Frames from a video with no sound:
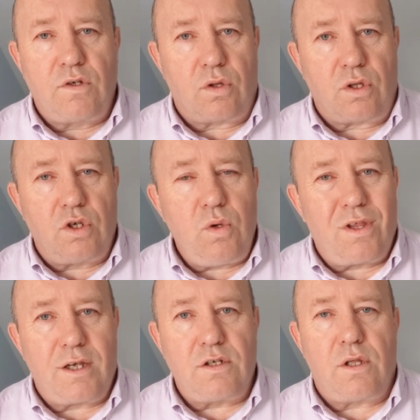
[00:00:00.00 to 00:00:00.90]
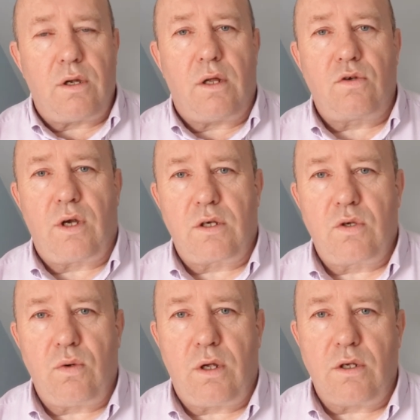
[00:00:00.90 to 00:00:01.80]
So the two things that
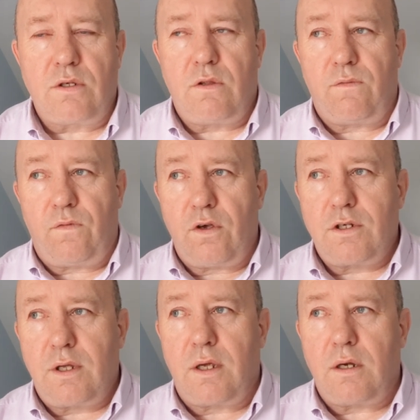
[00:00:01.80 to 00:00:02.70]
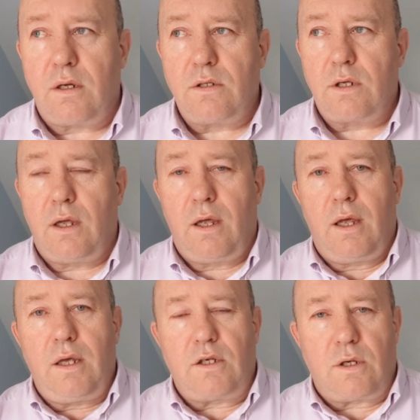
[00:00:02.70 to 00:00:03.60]
naltrexone does, the first thing it does
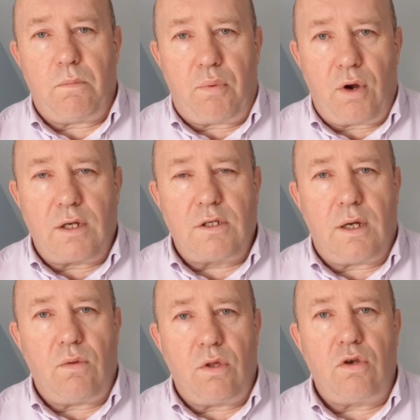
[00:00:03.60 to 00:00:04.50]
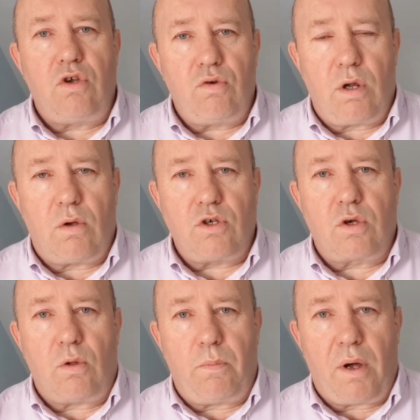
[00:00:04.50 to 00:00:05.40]
is it breaks down the
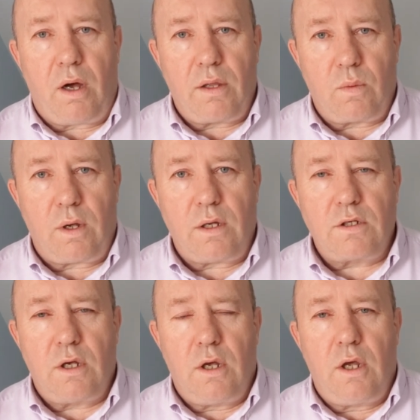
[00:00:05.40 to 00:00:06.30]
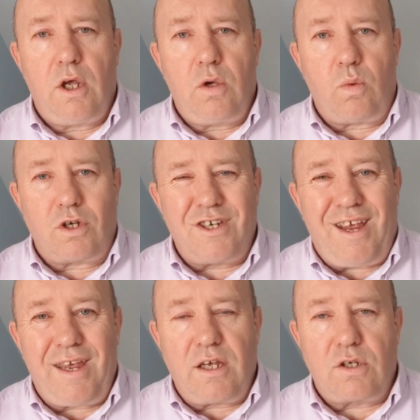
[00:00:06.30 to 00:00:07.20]
neurological pathways which
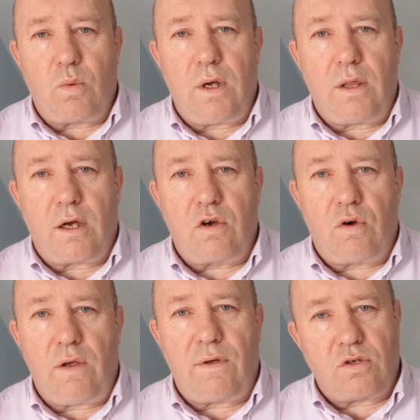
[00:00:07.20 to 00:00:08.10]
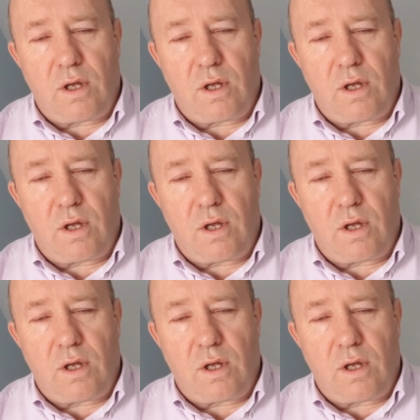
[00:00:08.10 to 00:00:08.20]
takes away that craving.